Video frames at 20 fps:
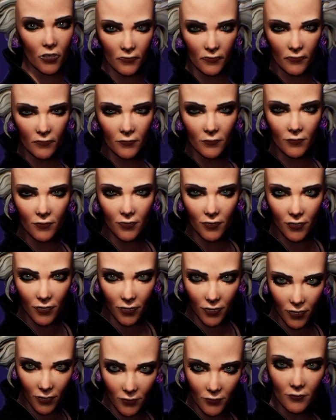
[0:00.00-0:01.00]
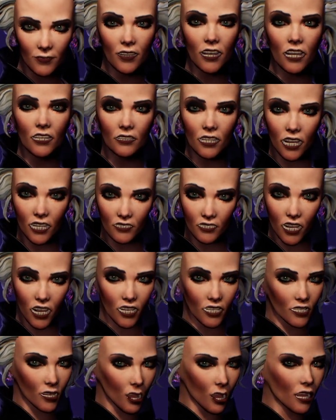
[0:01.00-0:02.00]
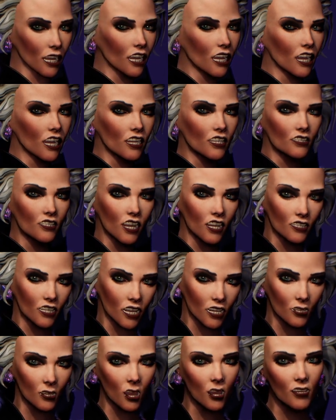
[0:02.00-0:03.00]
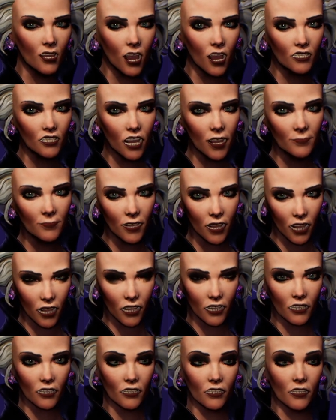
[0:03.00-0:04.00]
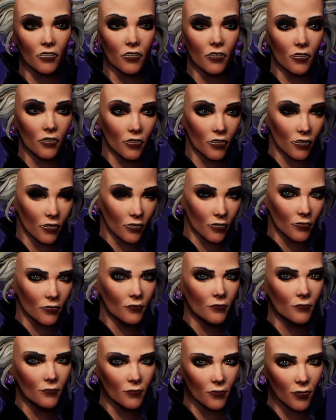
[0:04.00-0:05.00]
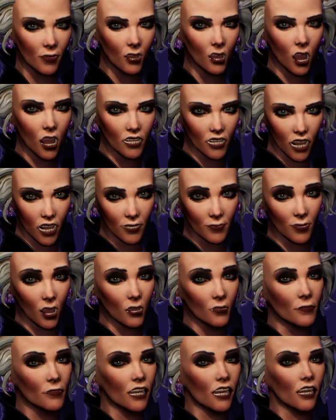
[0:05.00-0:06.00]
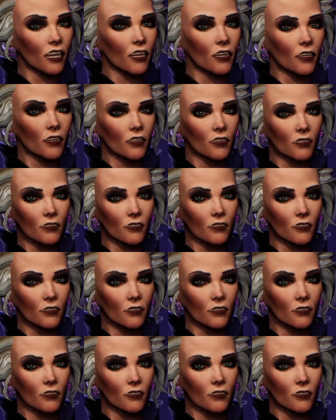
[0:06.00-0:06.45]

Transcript: Hmm. I can see in your eyes that he told you something. Was it about me?